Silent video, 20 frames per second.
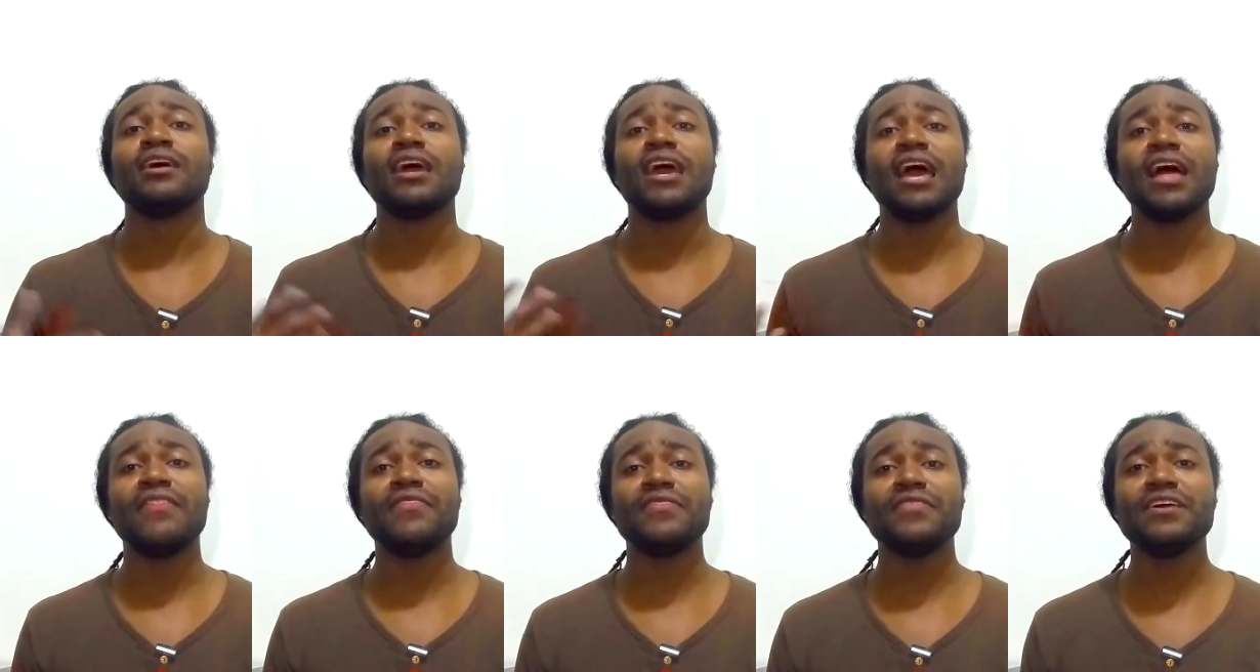
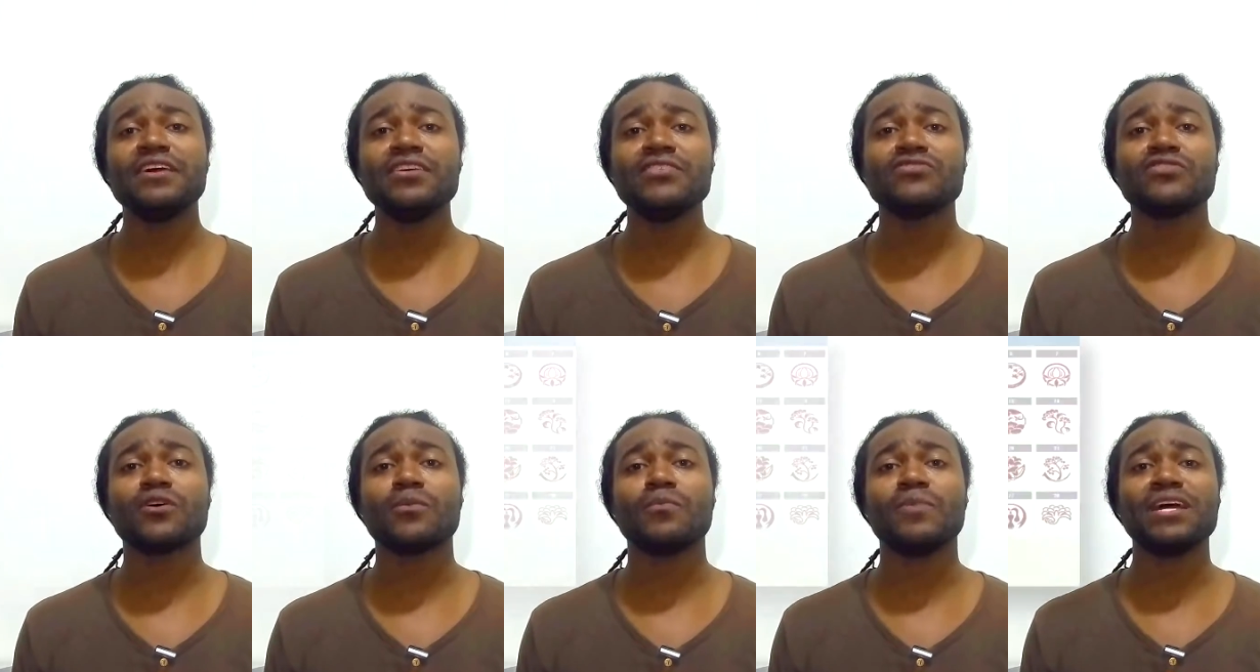and
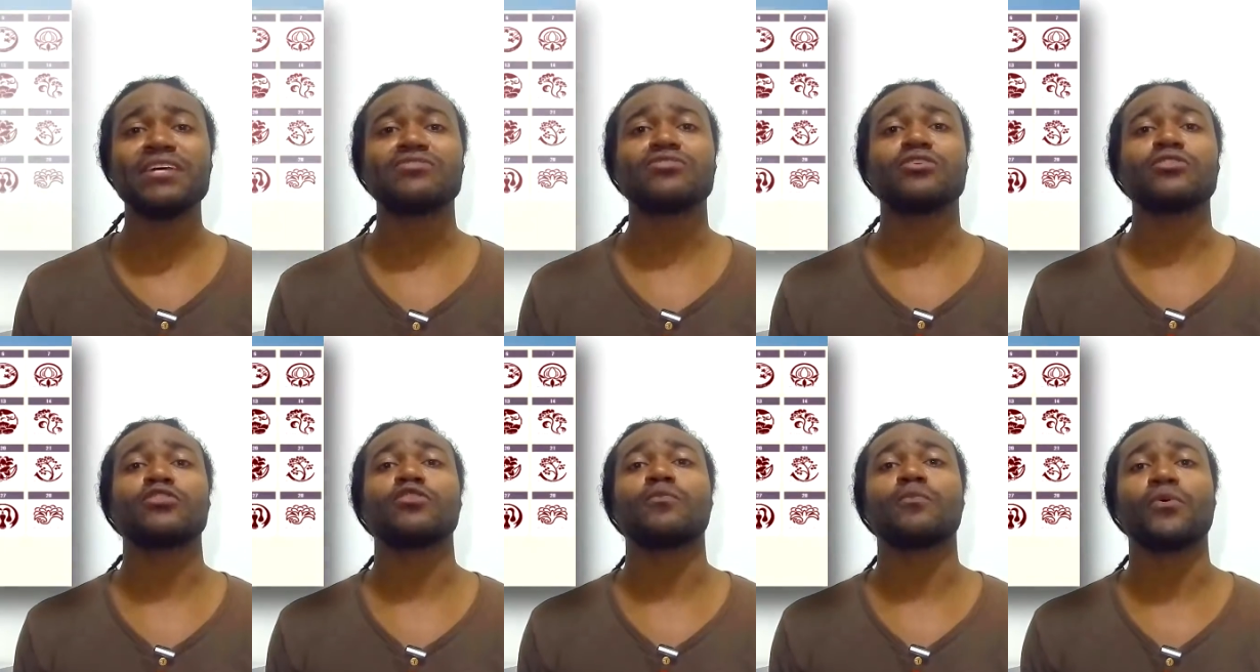these are based
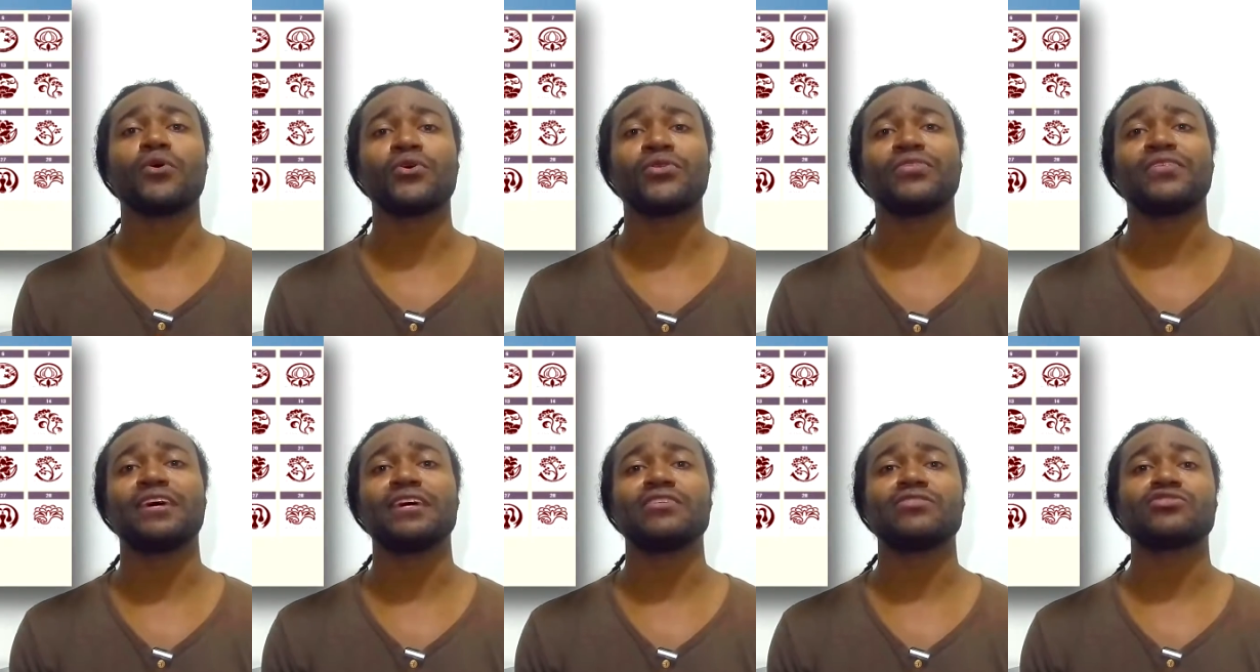on your
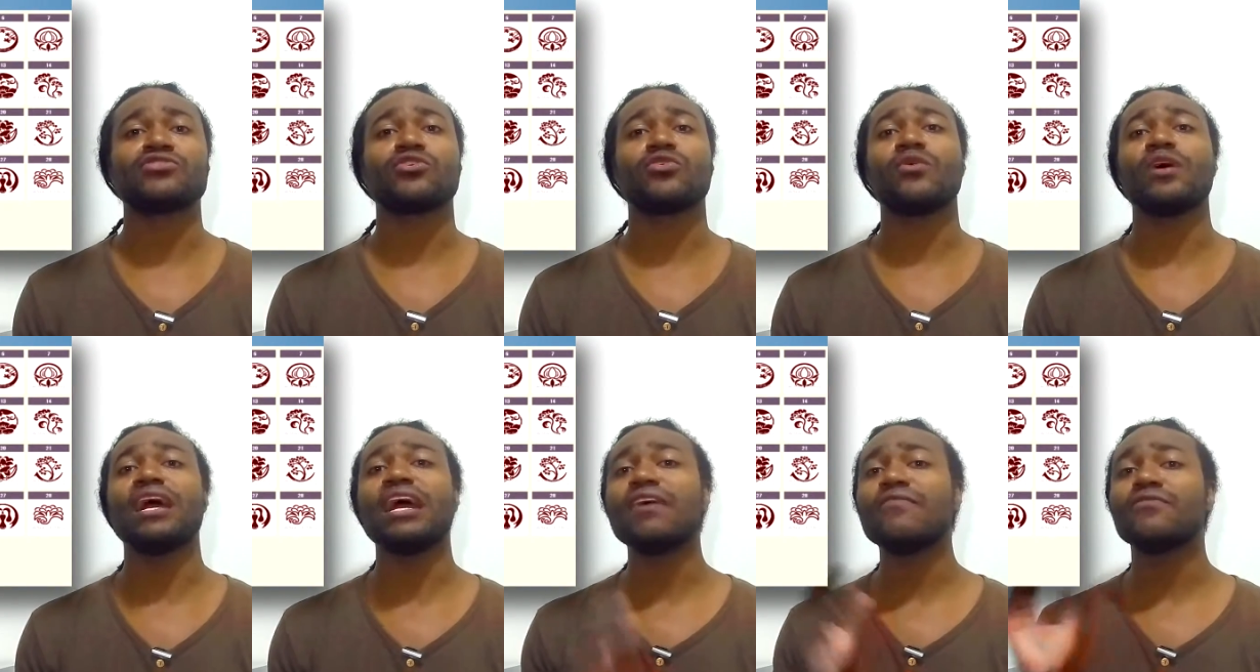birthday,
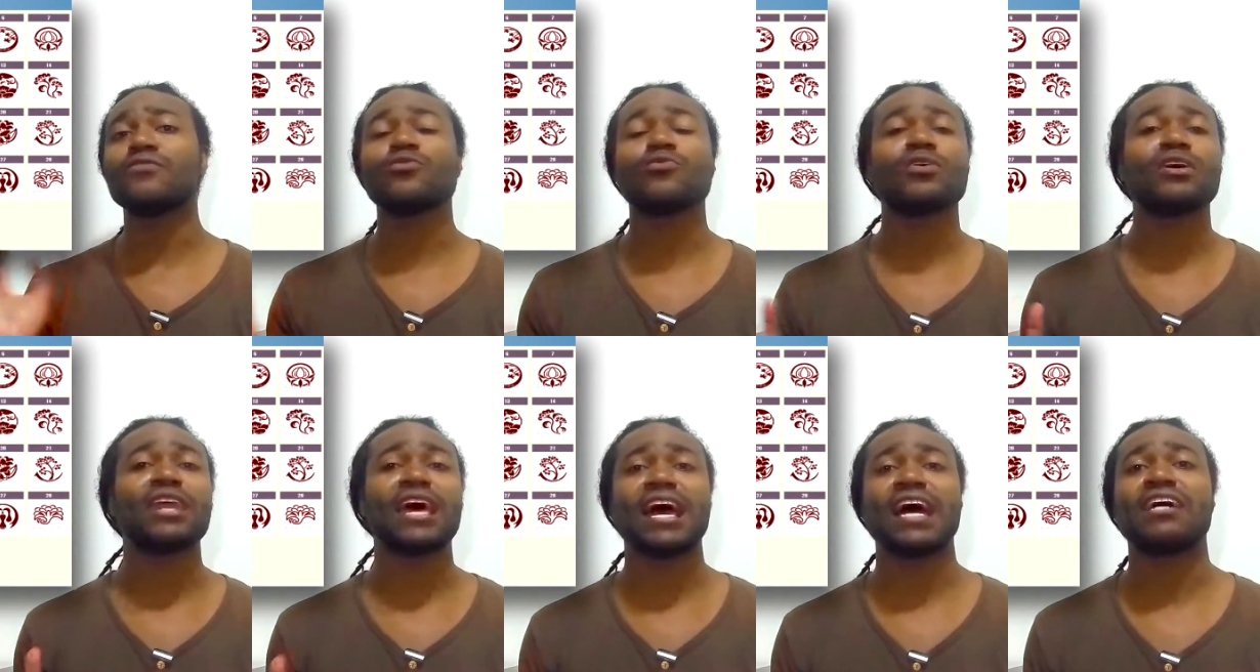so
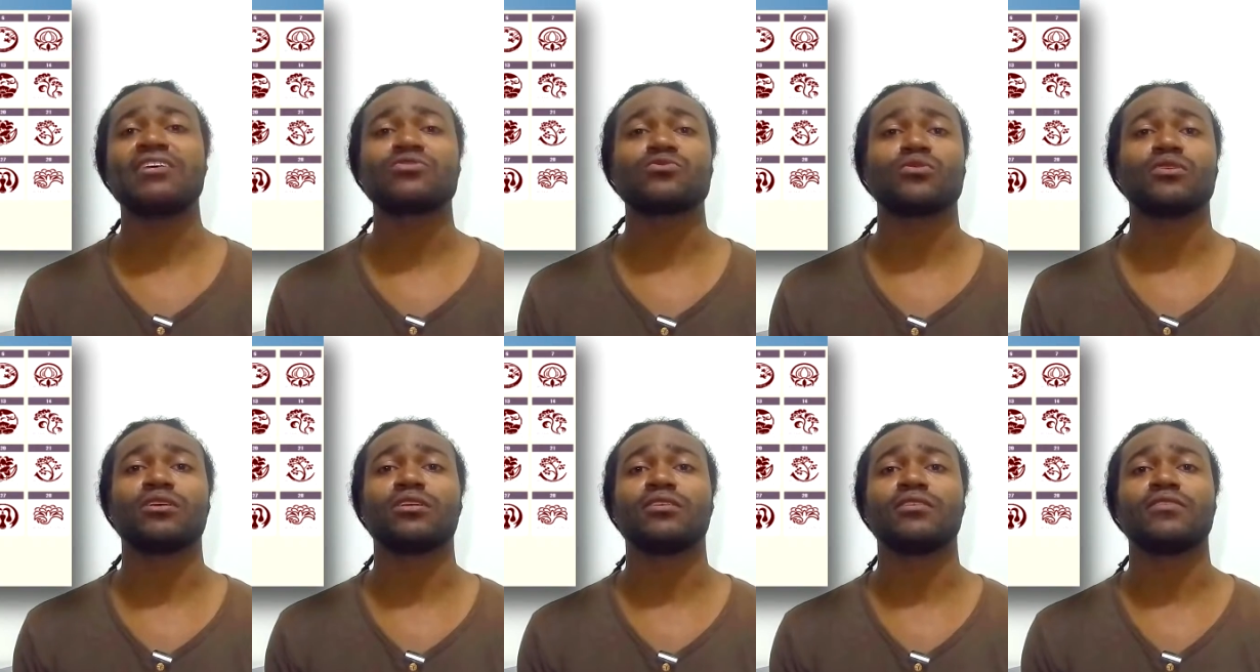everyone has
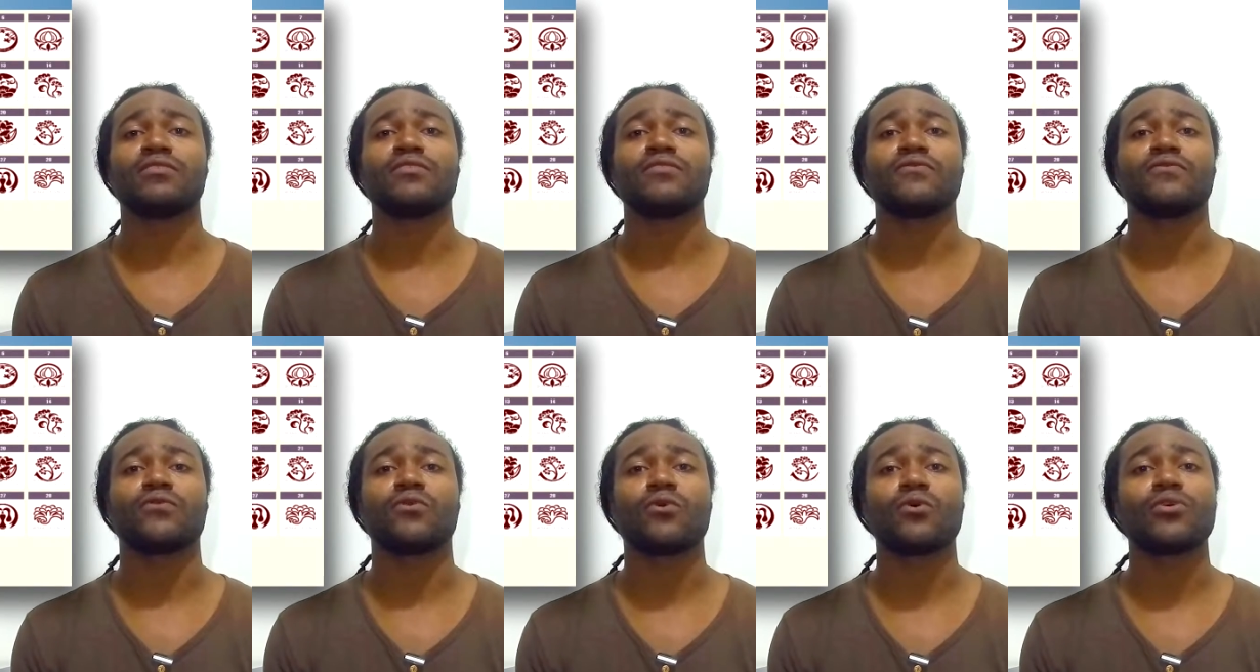one
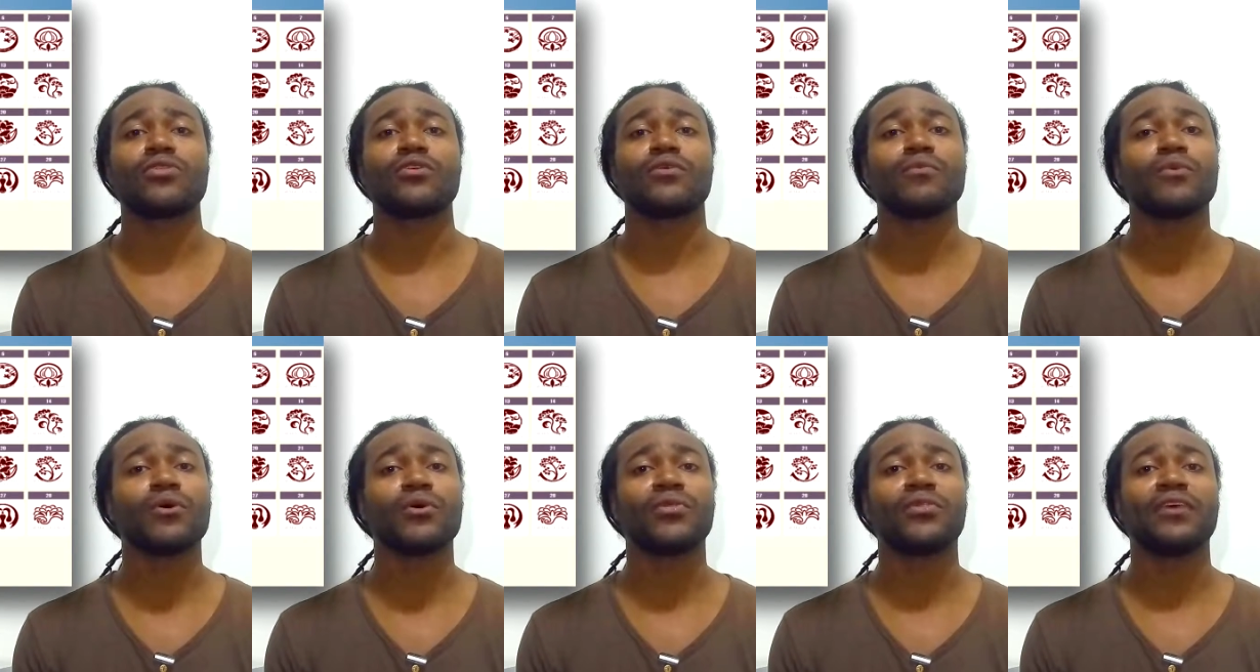for their
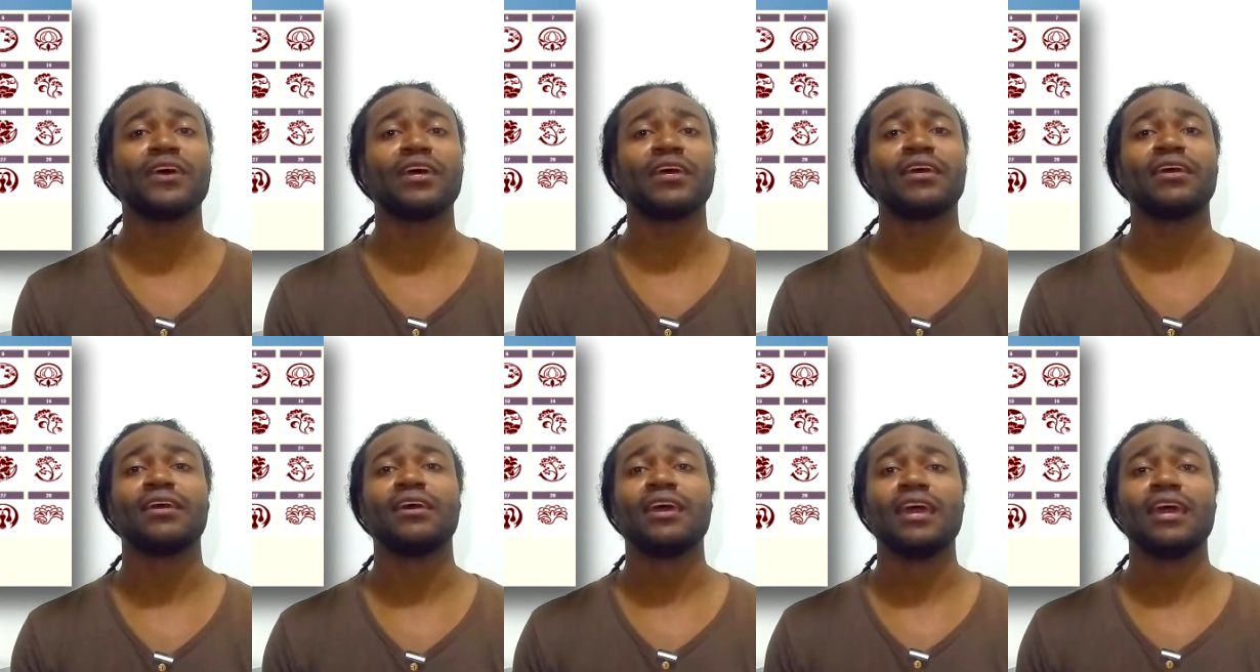birthday.